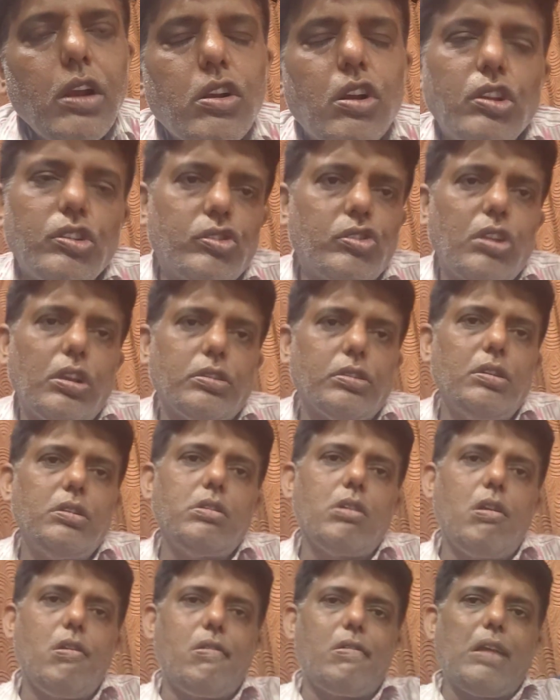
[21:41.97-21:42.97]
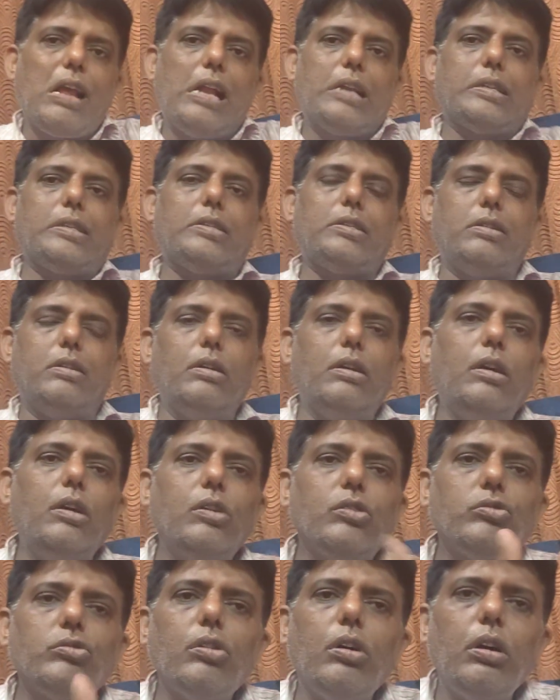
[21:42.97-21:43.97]
Construction contracts.
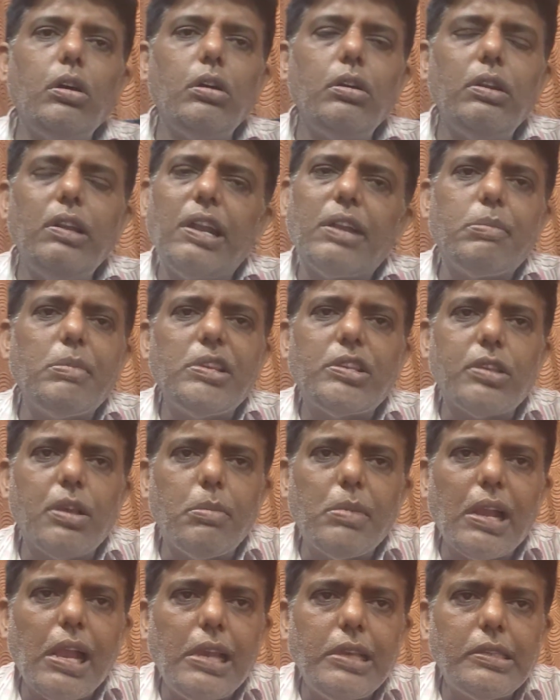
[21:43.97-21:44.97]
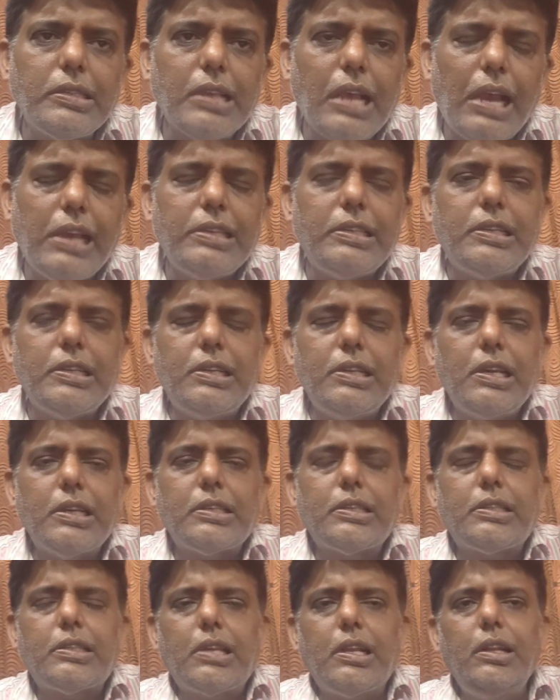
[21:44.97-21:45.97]
So let me summarize
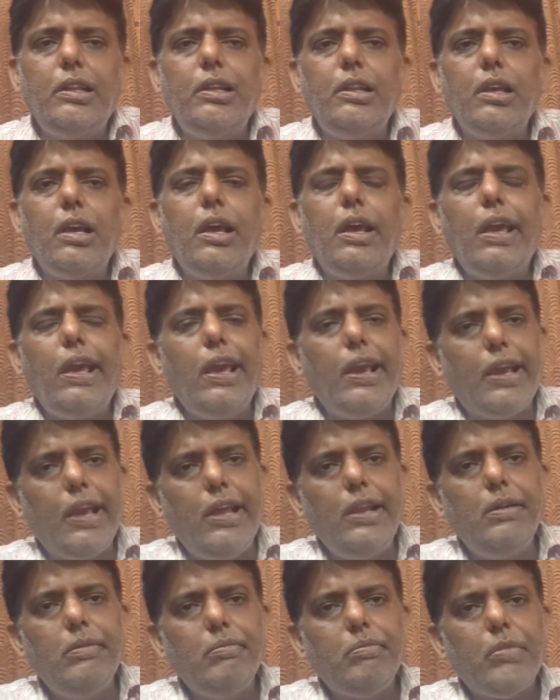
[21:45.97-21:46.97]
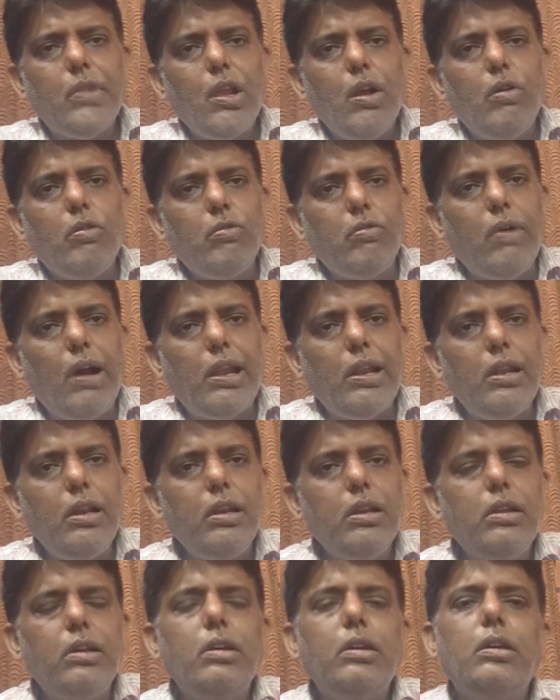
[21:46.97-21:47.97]
ICDS 3 again. 1.
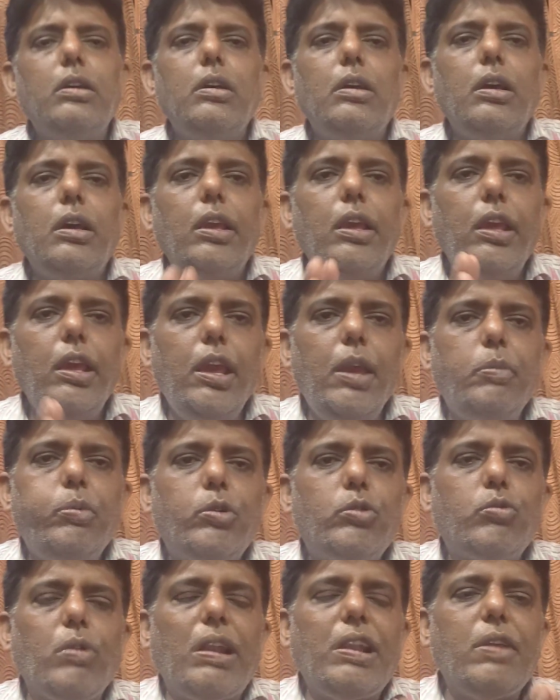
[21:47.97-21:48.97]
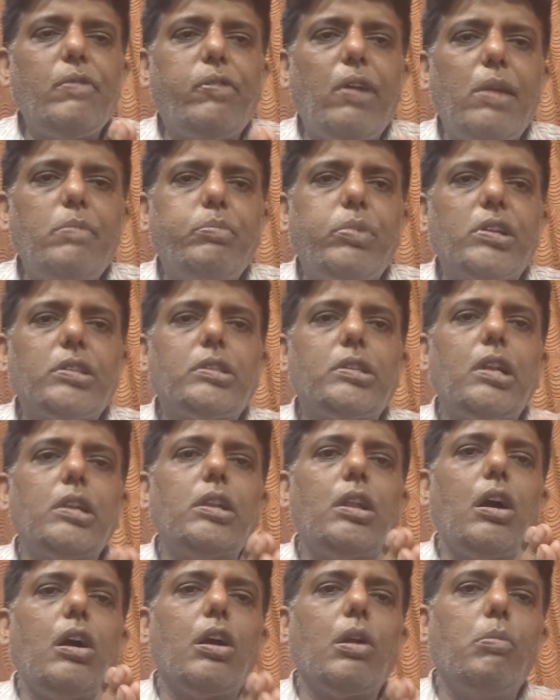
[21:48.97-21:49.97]
If
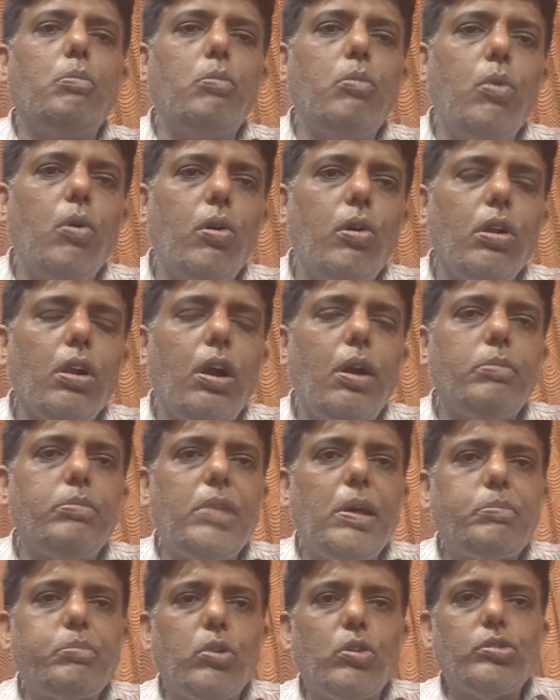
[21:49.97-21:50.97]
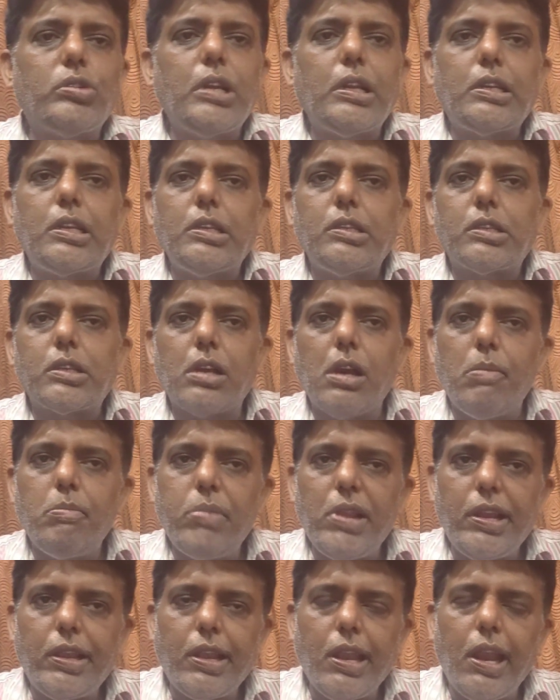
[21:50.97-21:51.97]
25% or more of the project is
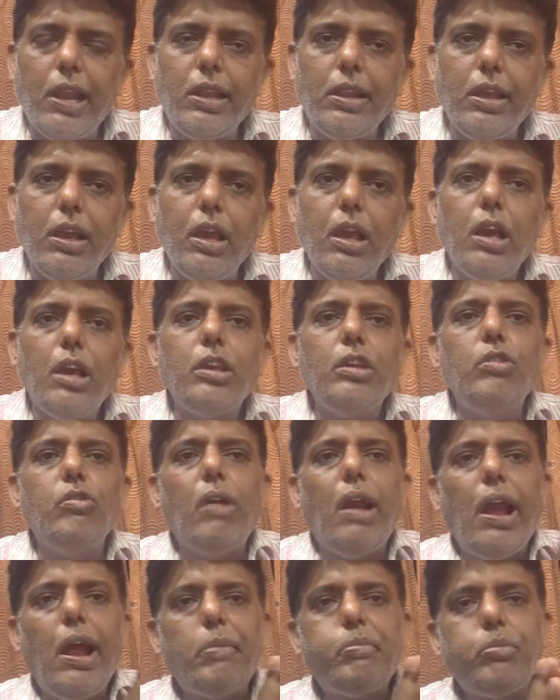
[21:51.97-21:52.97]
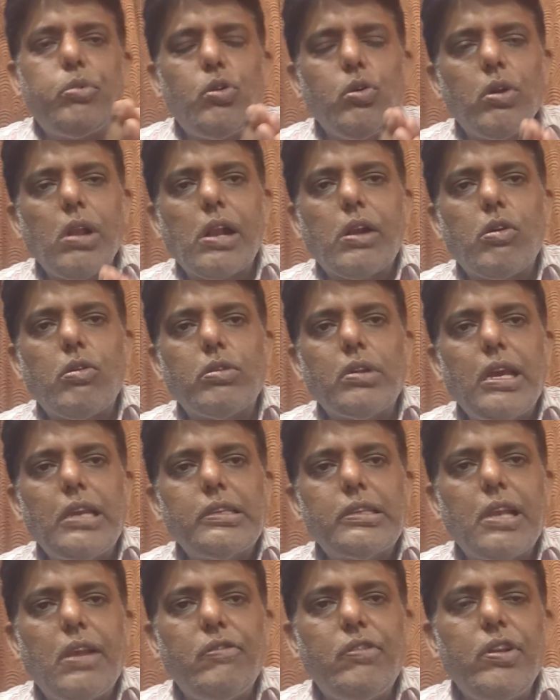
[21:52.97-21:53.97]
completed, you have to
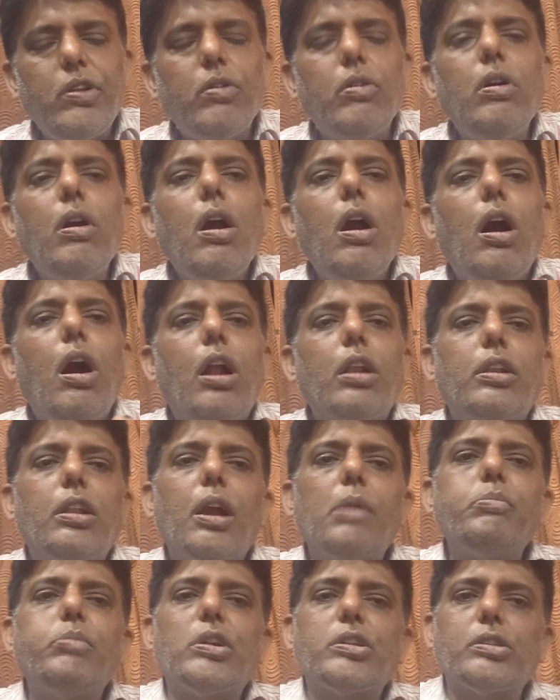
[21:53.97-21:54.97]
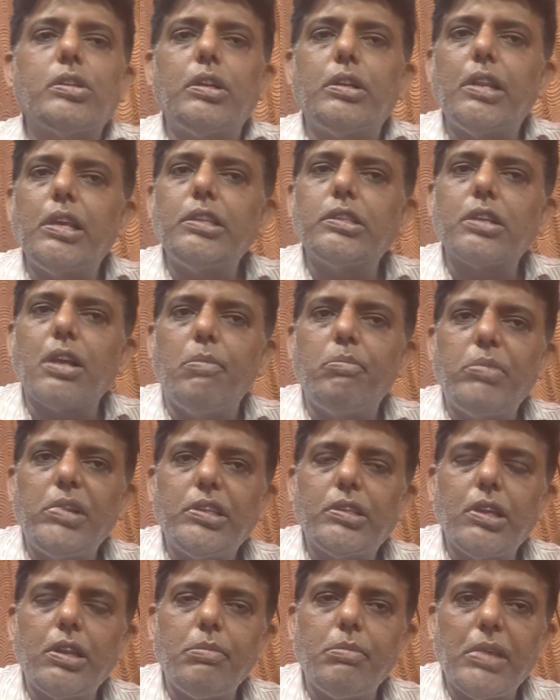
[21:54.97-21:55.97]
recognize revenue under percentage
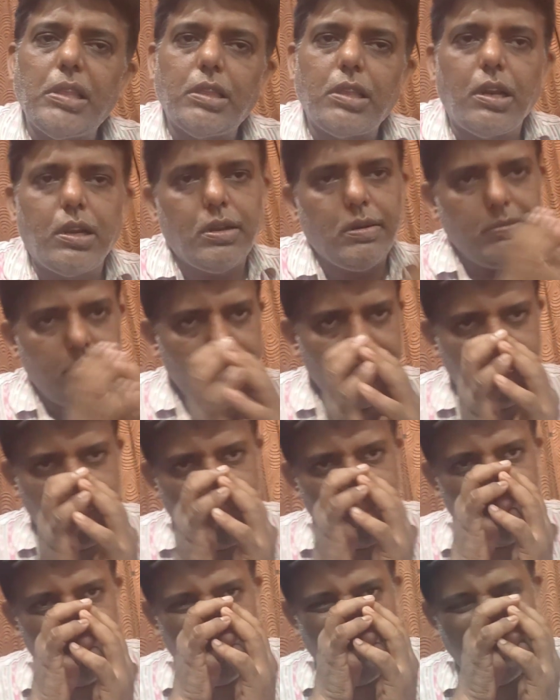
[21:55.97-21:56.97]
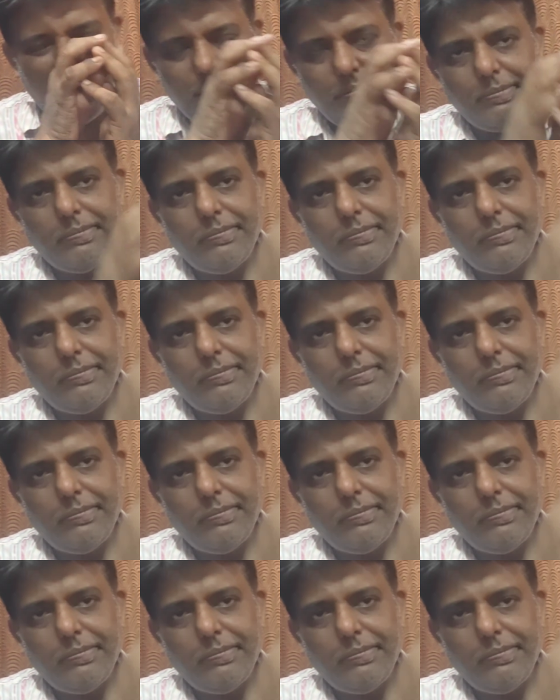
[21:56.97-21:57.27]
completion method. Point 1.